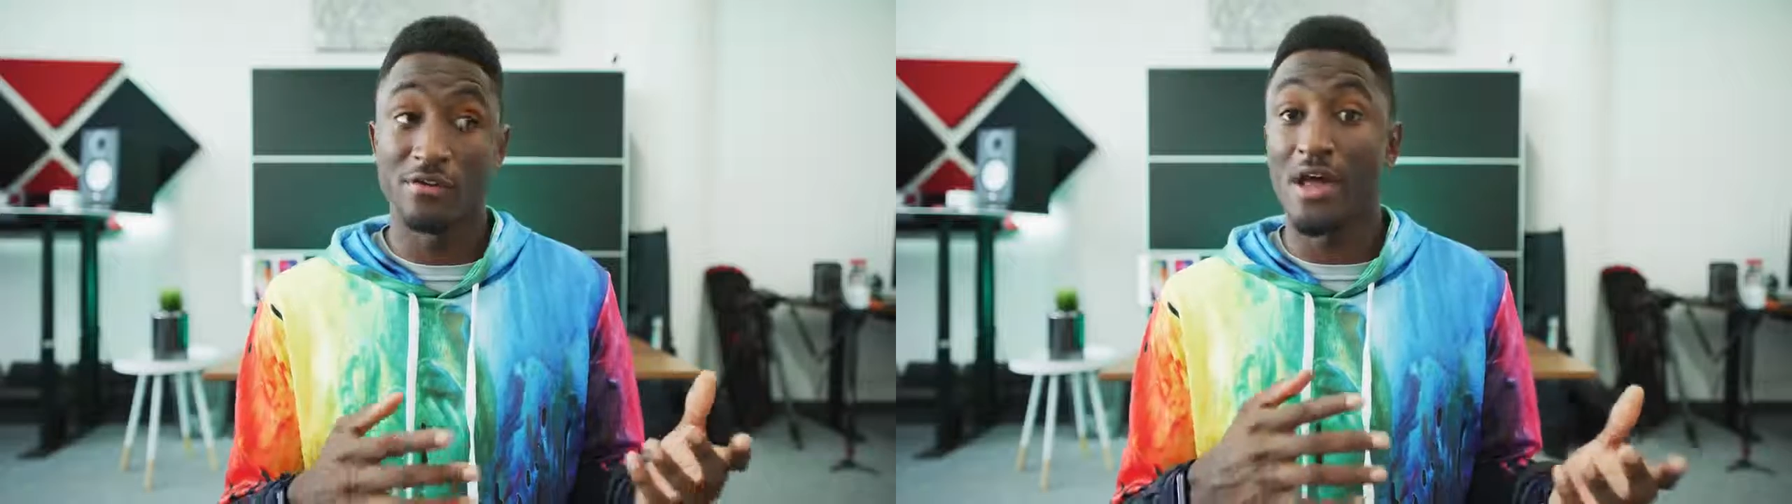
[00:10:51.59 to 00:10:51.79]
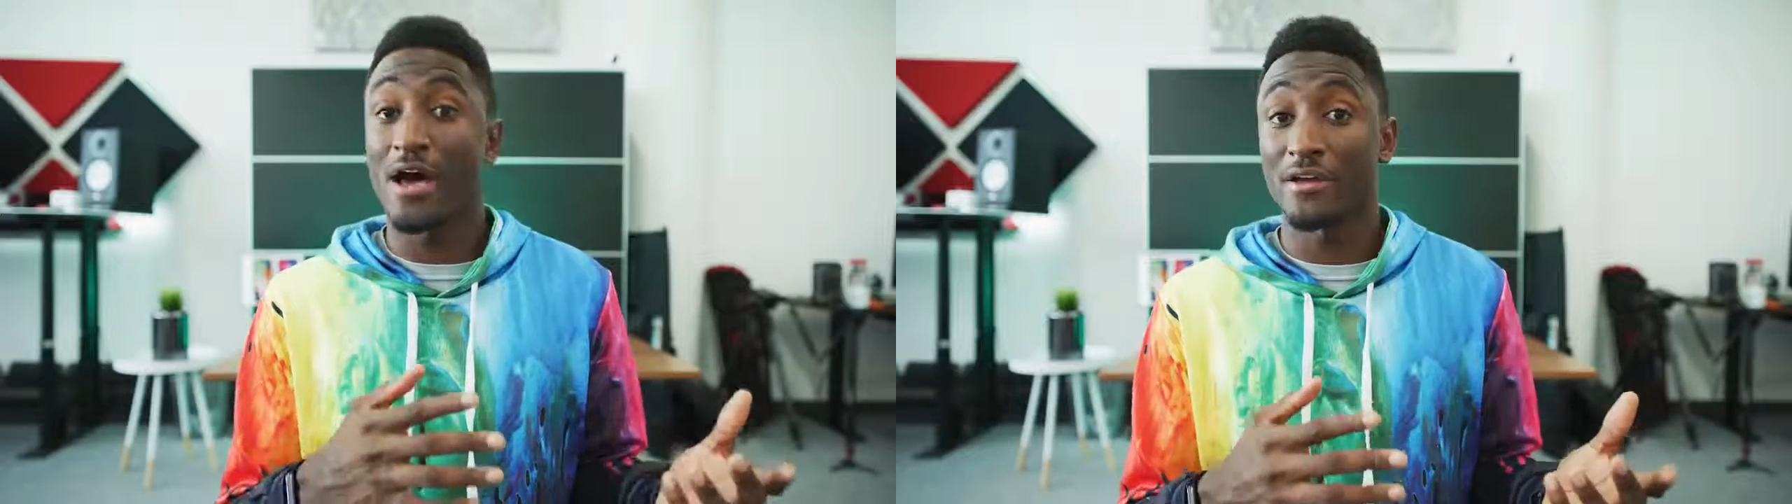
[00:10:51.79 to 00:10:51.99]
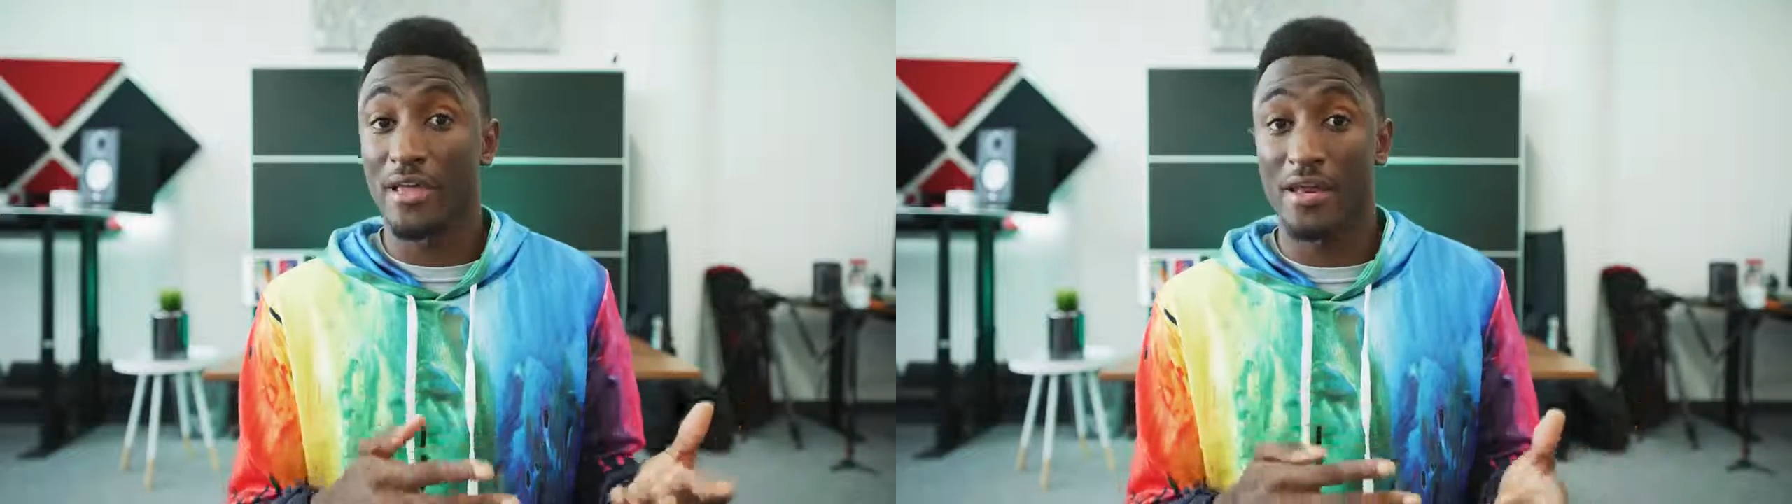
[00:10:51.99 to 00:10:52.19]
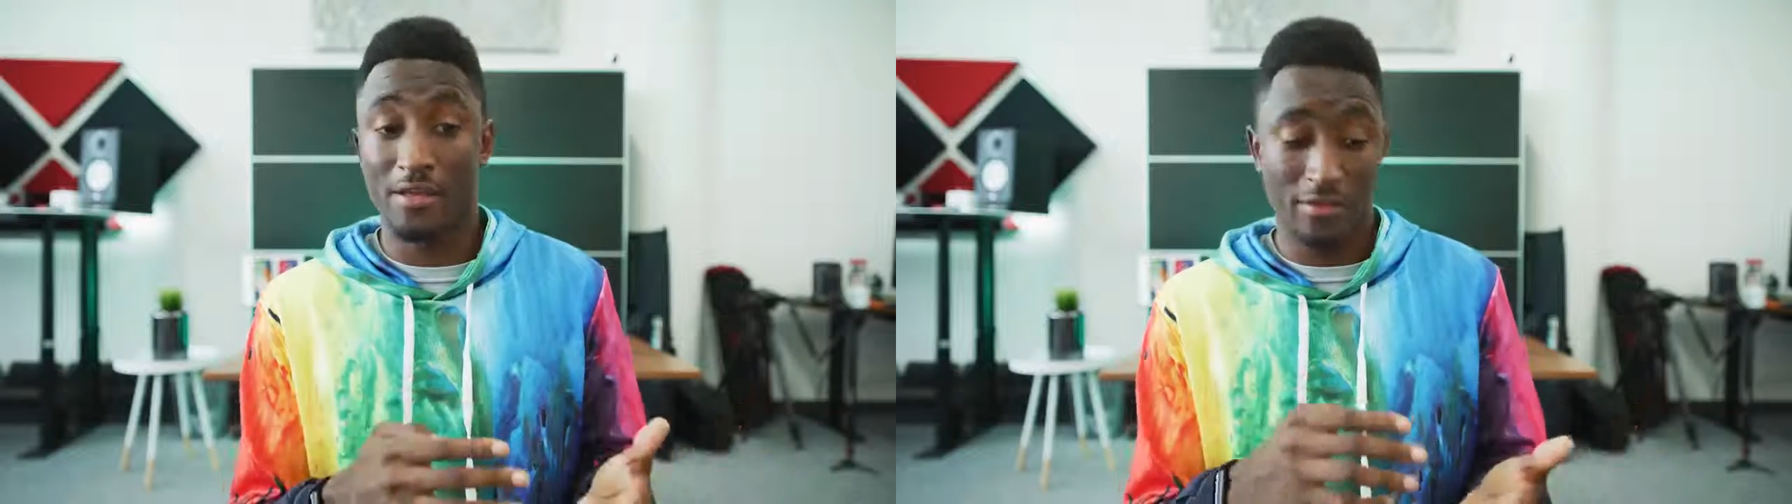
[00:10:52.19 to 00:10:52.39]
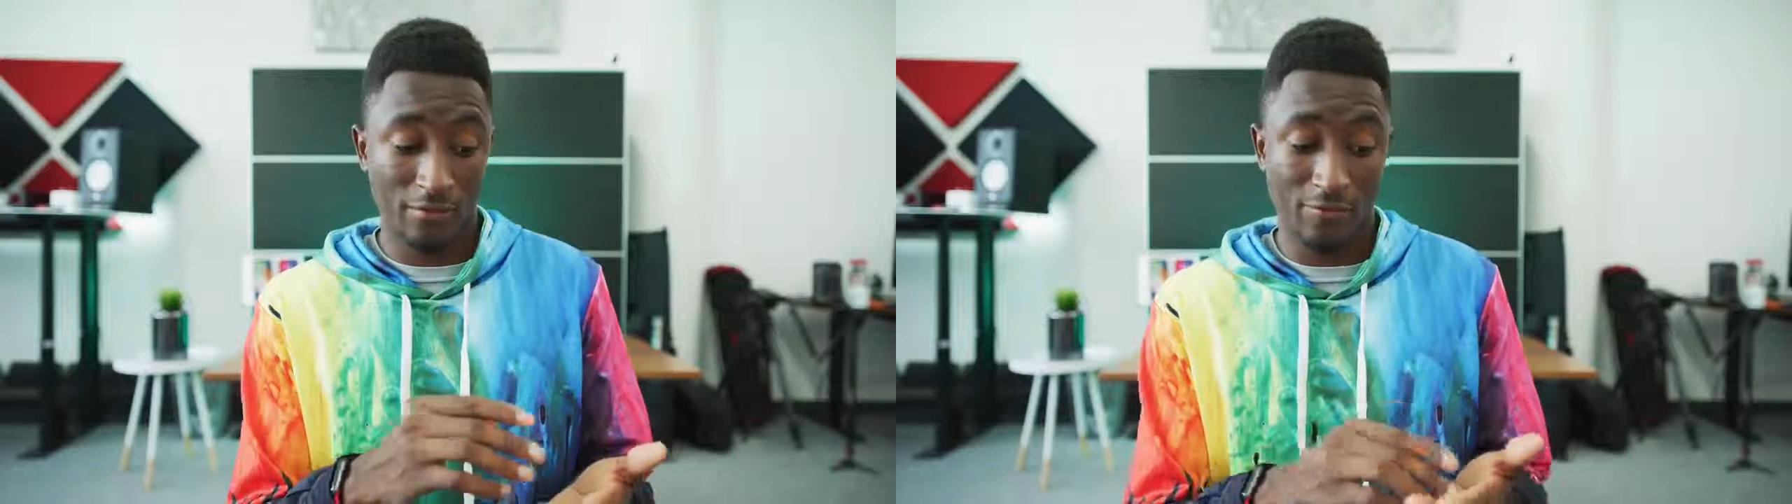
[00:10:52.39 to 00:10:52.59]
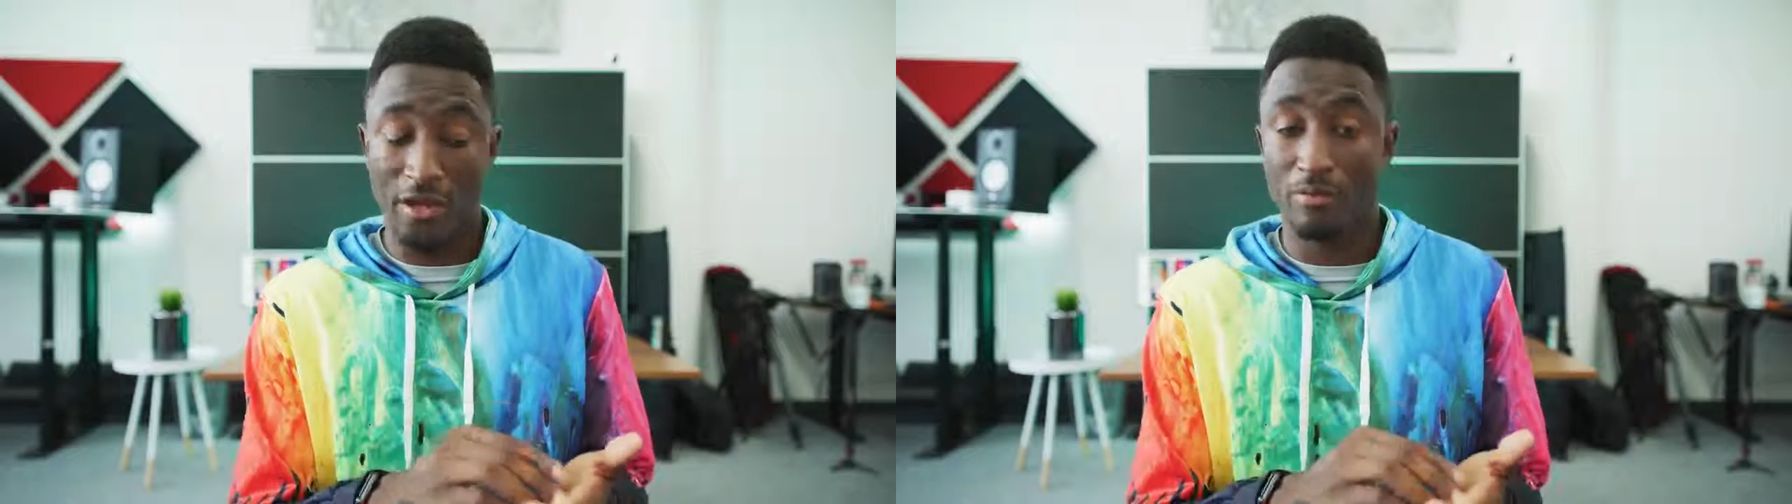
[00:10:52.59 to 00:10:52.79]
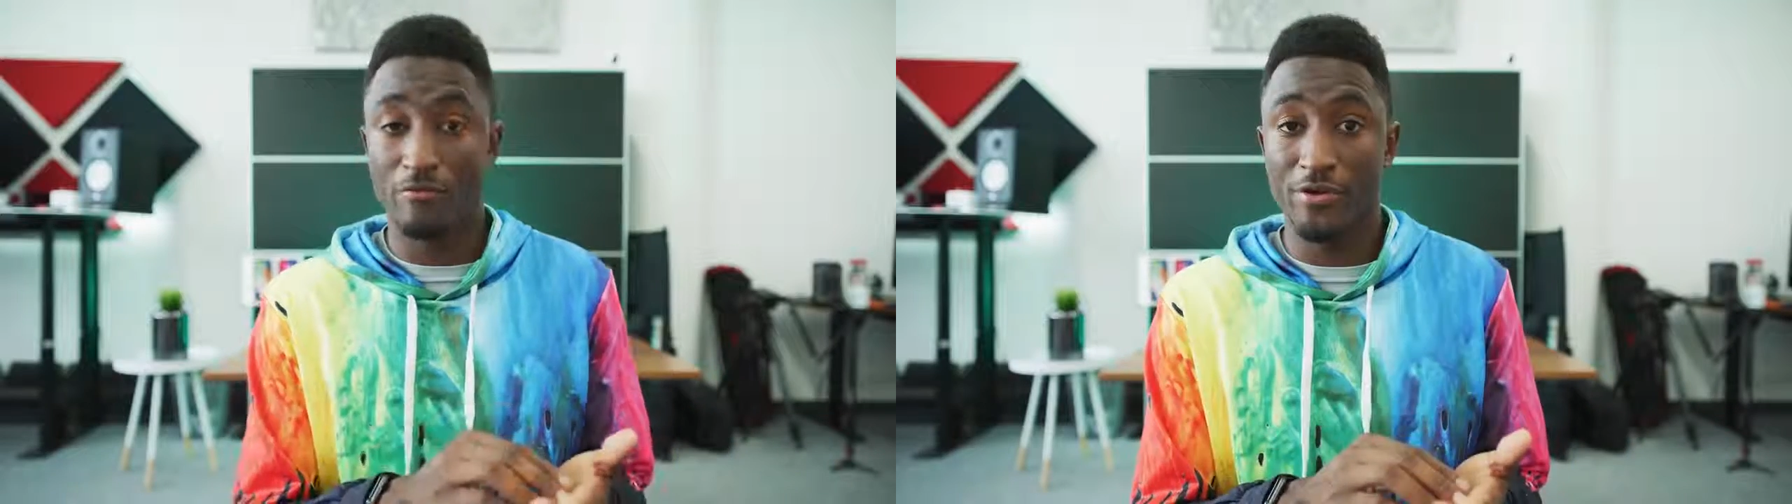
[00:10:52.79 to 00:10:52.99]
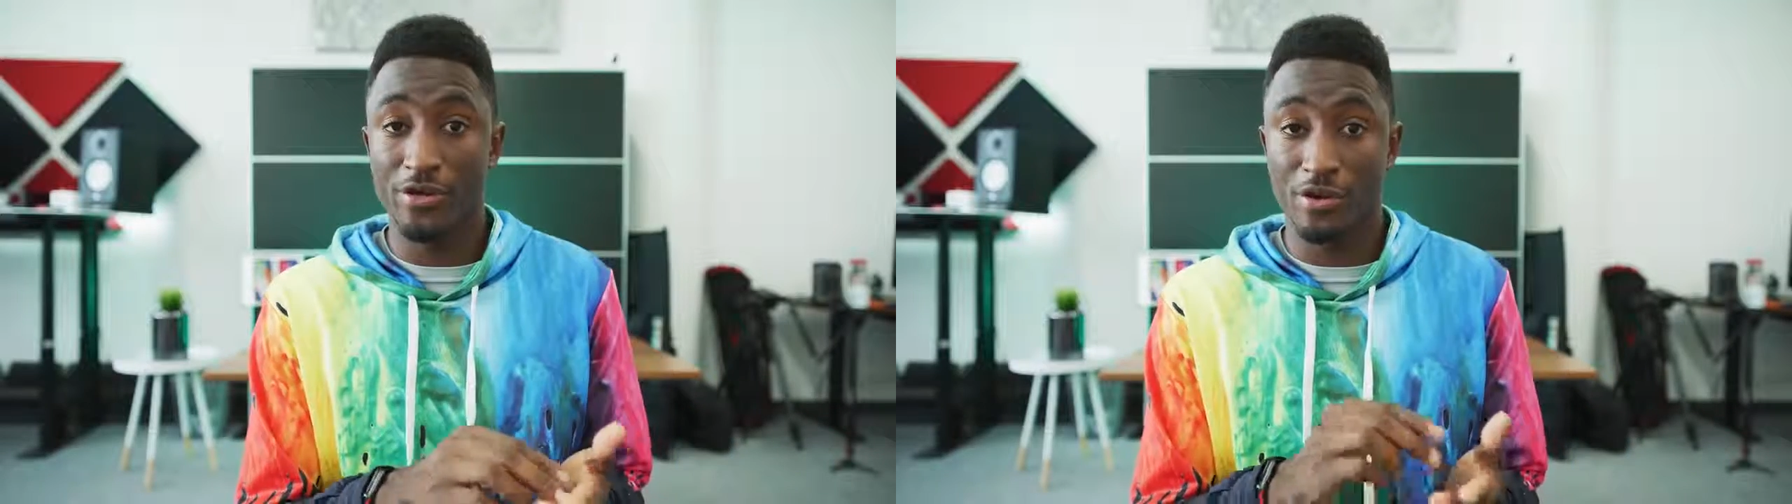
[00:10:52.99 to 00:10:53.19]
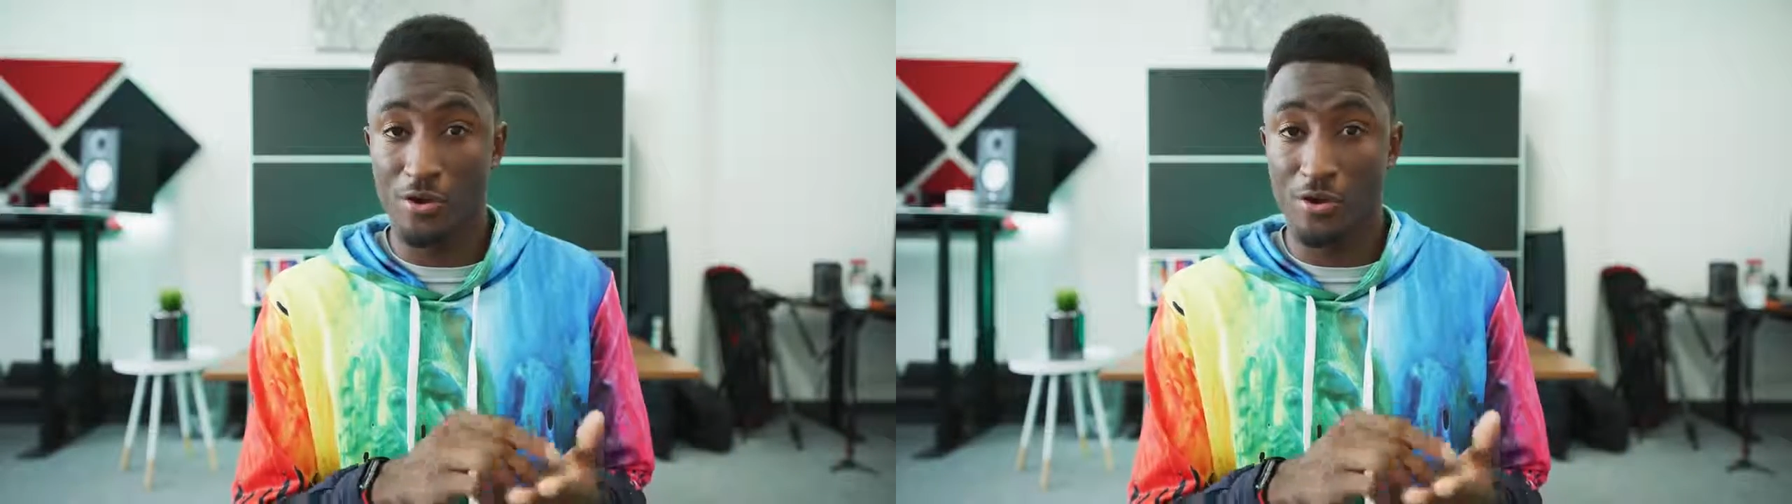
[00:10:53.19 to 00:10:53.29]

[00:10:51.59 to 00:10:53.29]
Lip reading: not getting the fingerprint reader